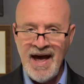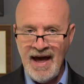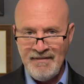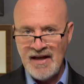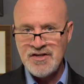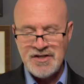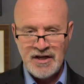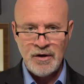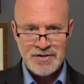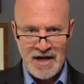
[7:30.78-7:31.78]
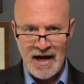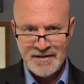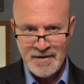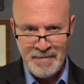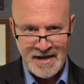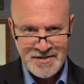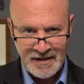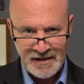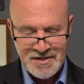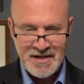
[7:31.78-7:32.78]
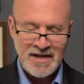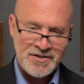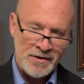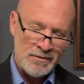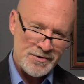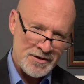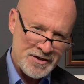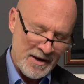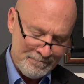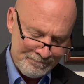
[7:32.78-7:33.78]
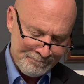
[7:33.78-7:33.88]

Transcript: And then she goes on to basically say, so Jim,